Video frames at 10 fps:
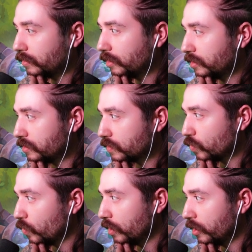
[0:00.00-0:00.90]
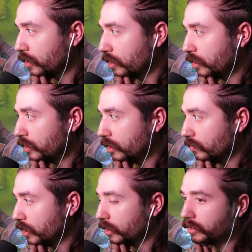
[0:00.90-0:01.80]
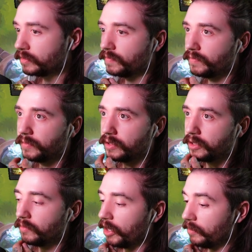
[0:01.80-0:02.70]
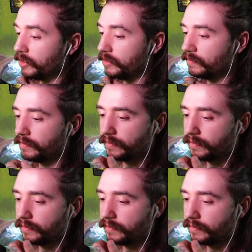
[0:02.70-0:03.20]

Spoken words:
This looks way better, in my opinion.